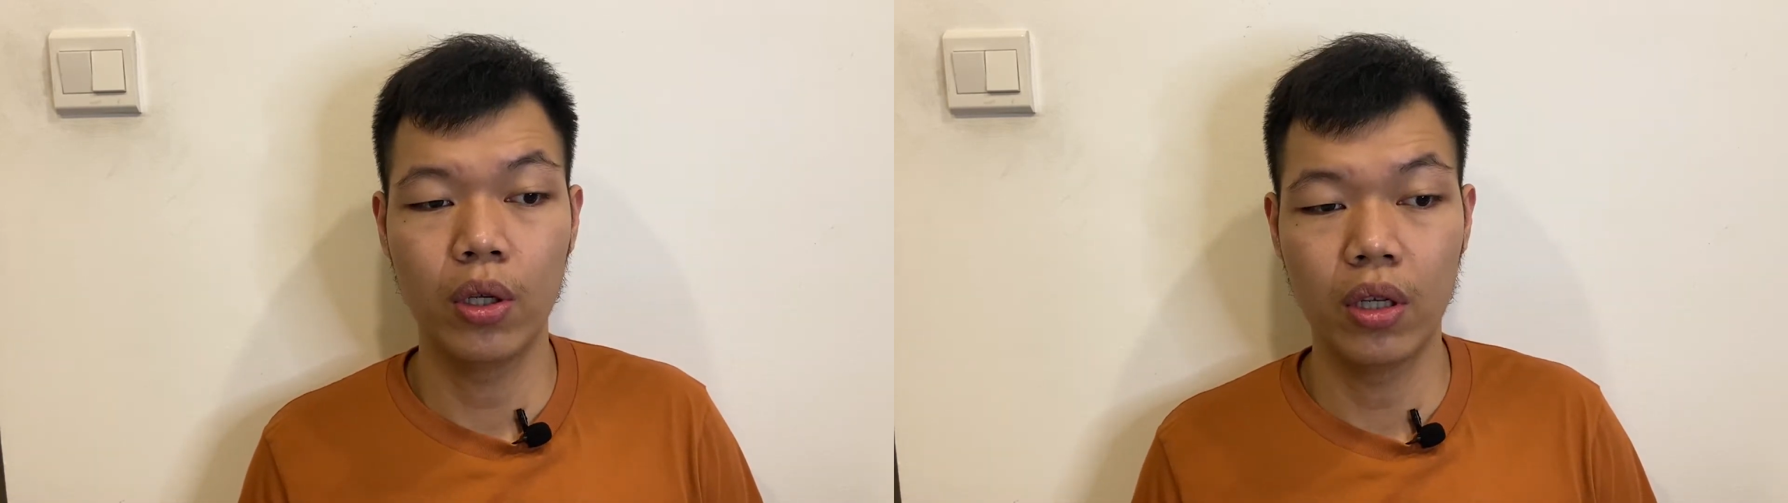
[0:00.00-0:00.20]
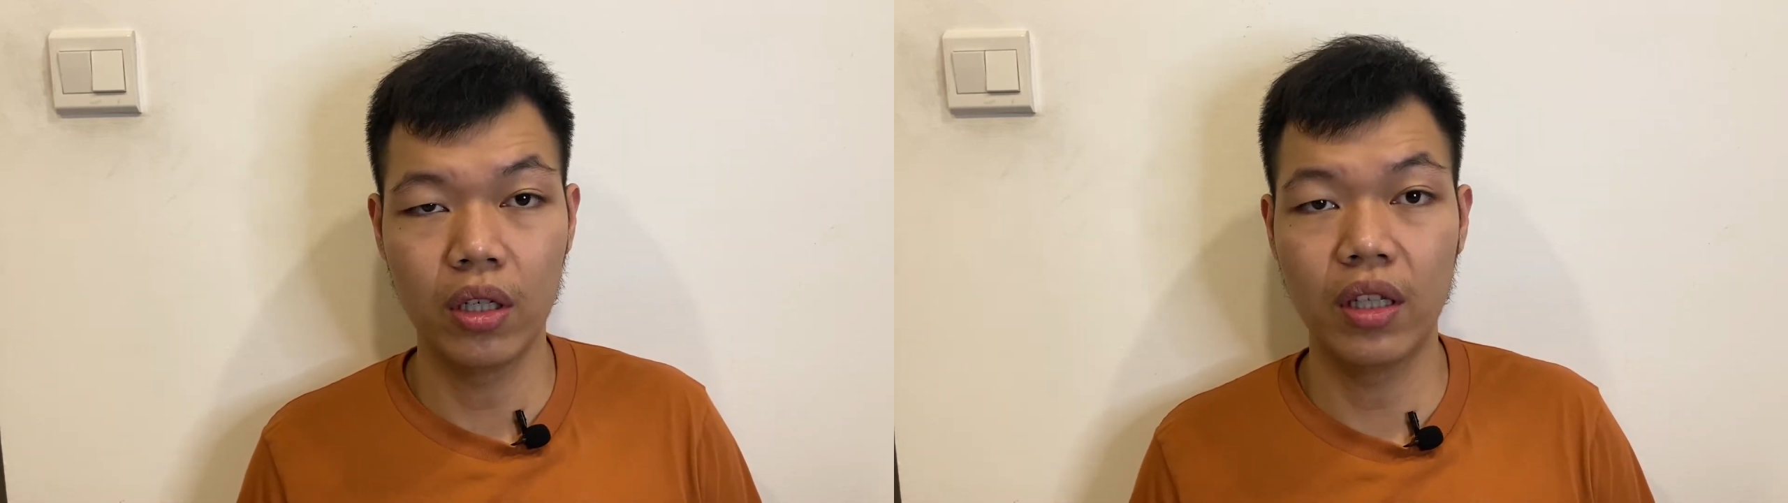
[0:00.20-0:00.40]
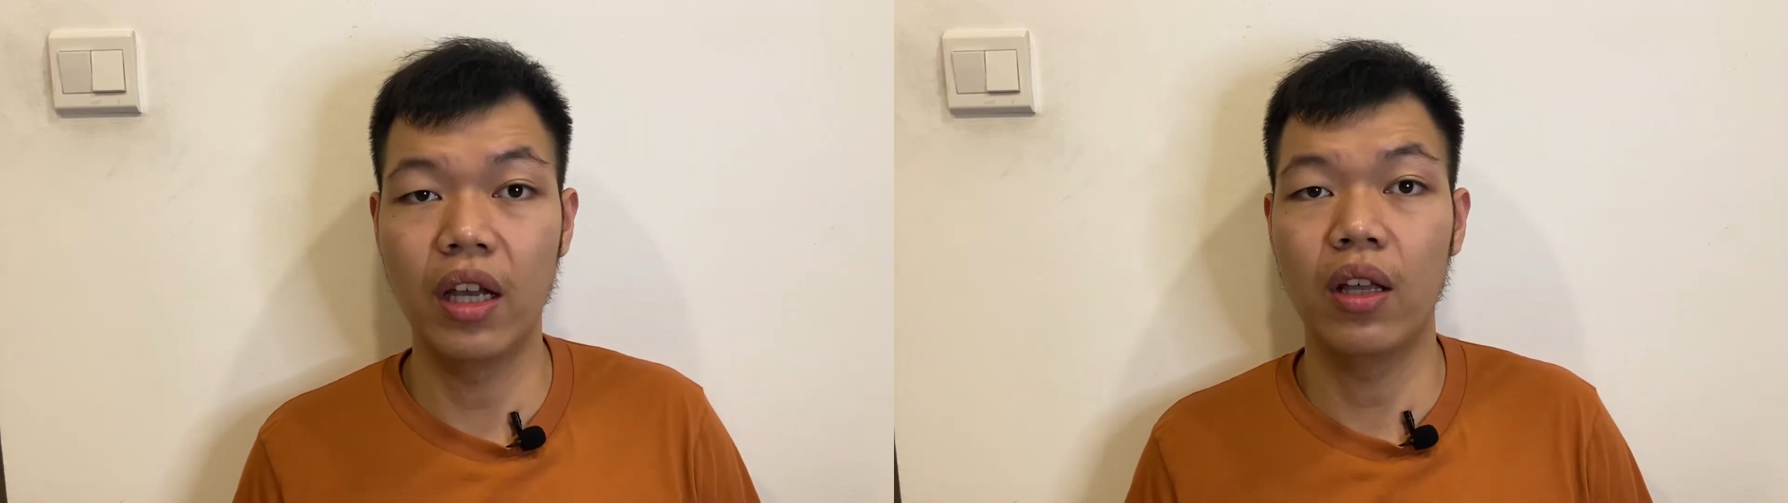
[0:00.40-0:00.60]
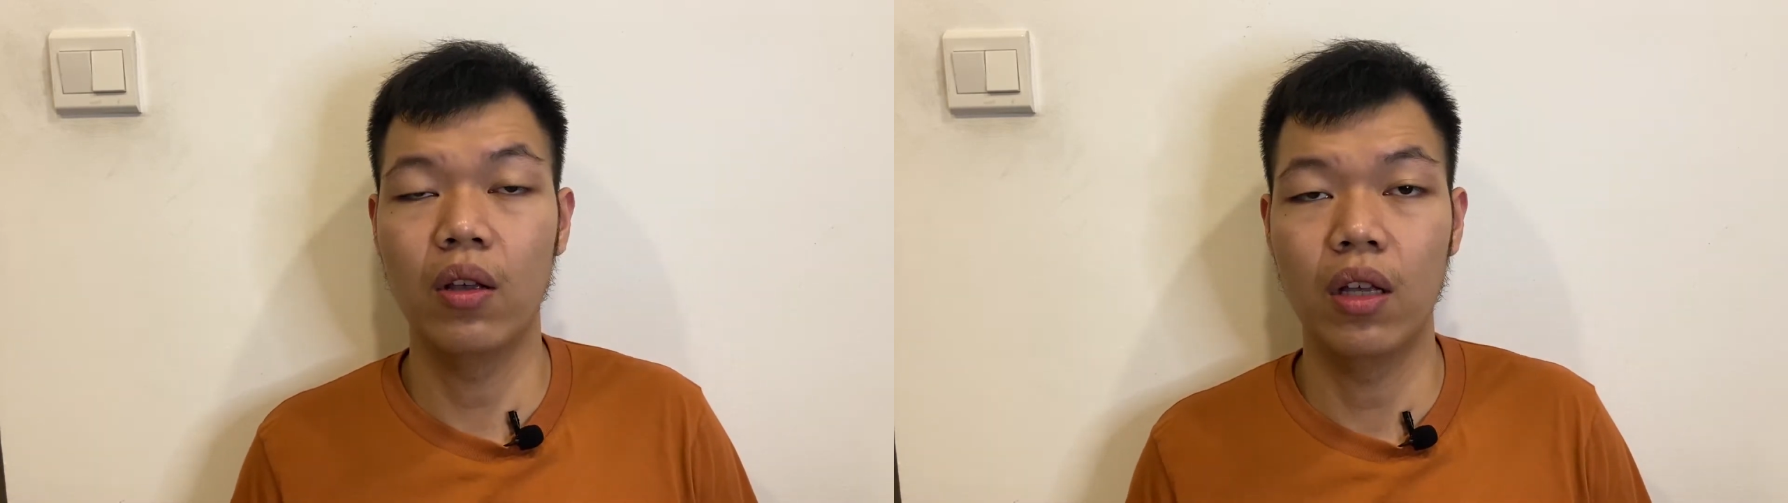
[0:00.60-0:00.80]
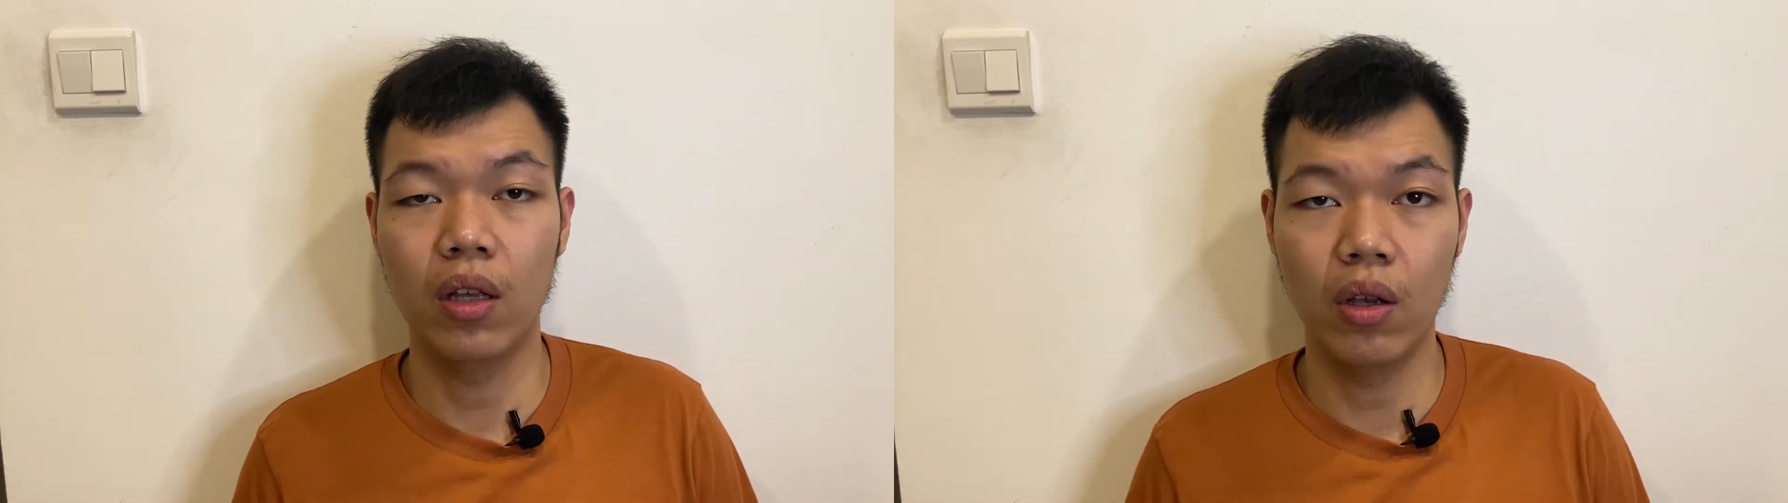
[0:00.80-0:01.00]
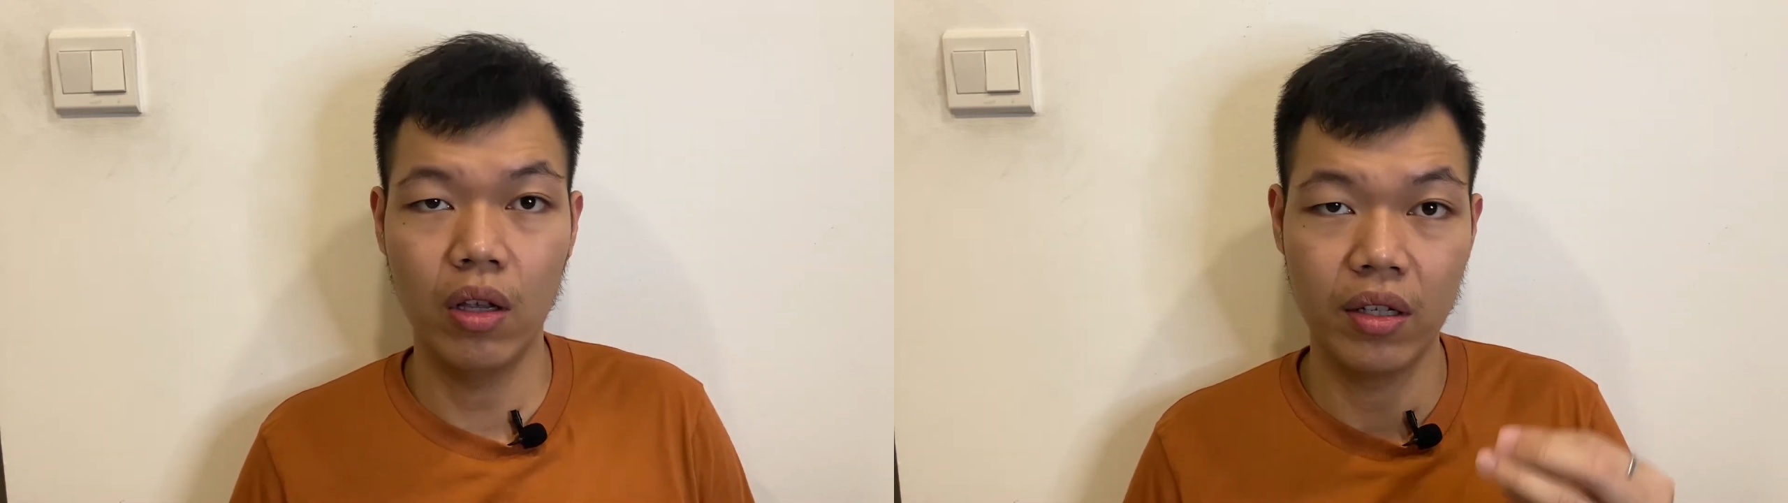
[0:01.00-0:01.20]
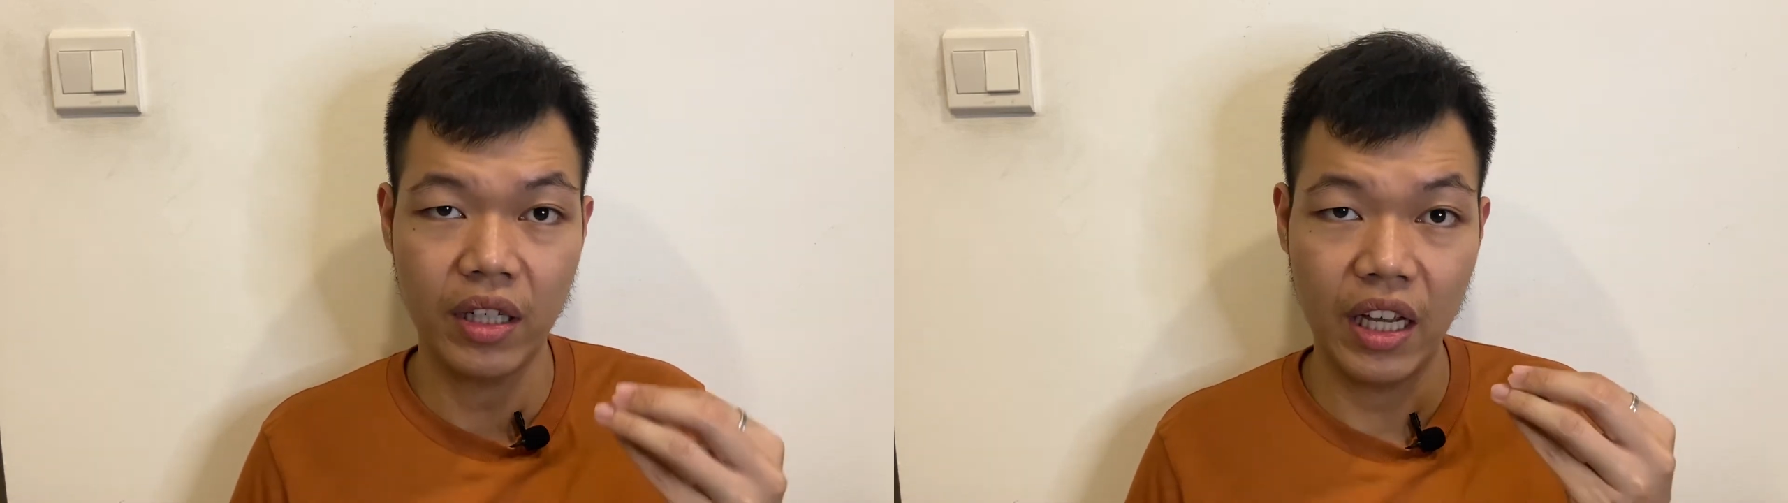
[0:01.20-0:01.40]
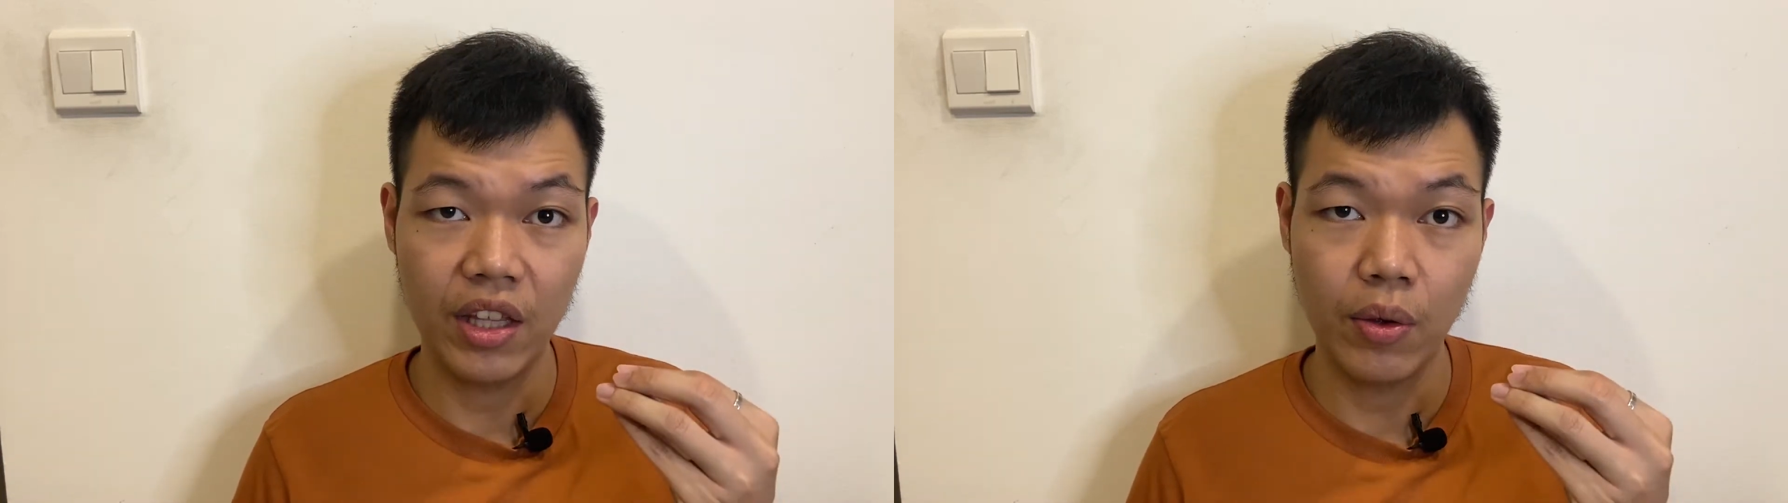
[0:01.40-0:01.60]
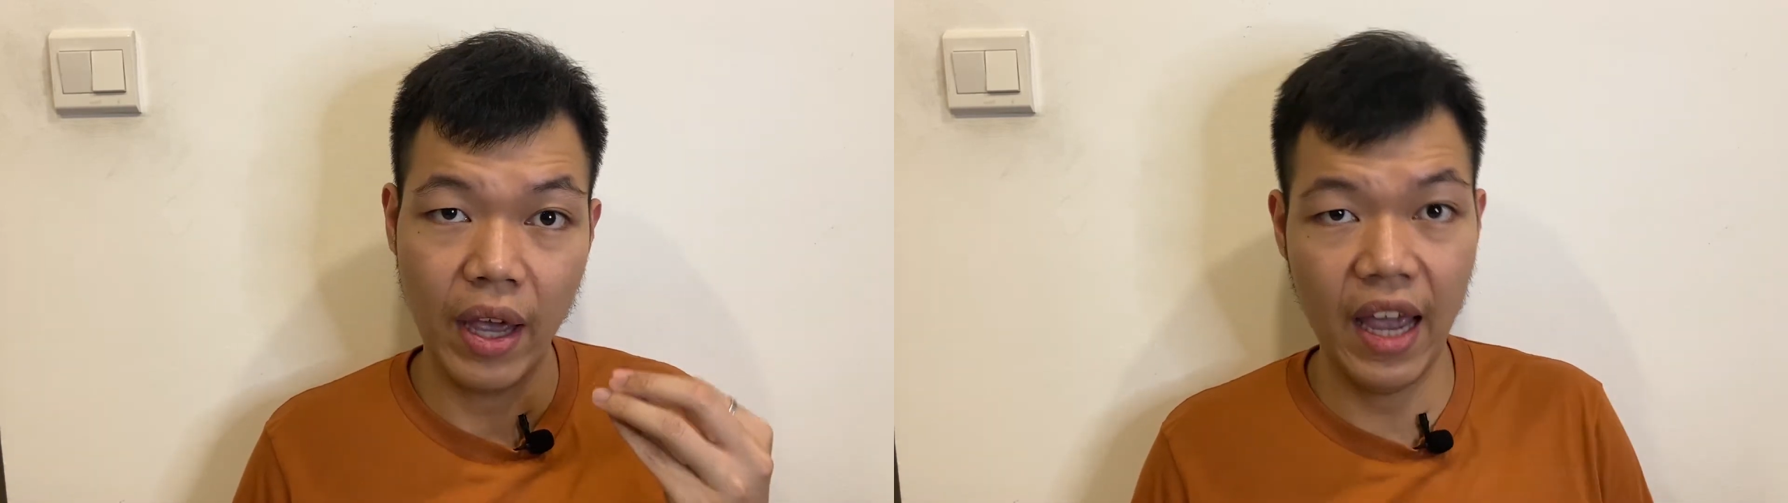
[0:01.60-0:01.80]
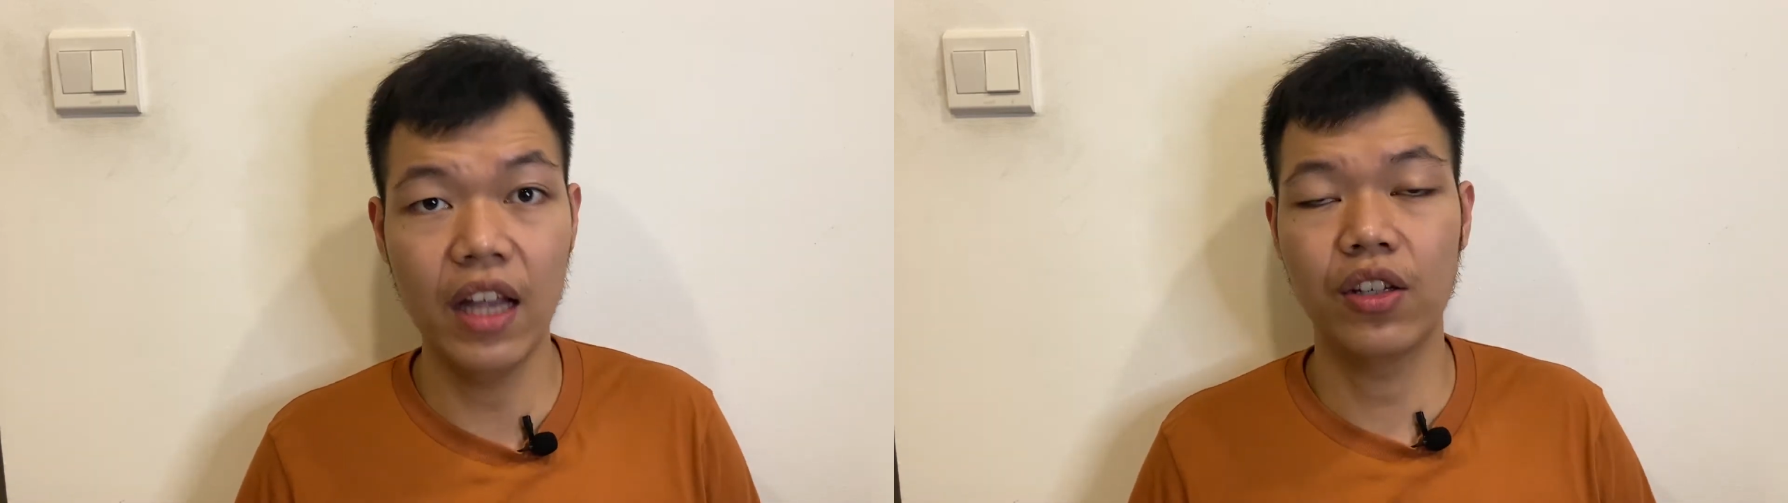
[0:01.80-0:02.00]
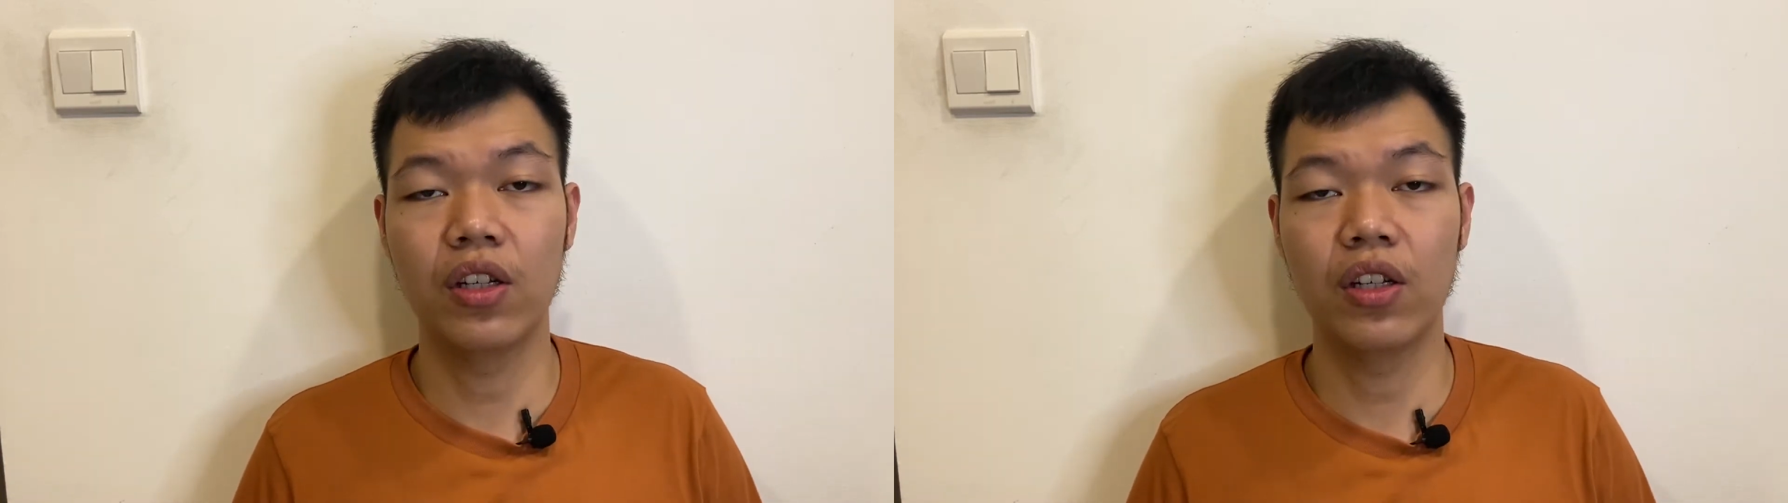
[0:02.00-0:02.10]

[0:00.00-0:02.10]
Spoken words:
is that Schedule H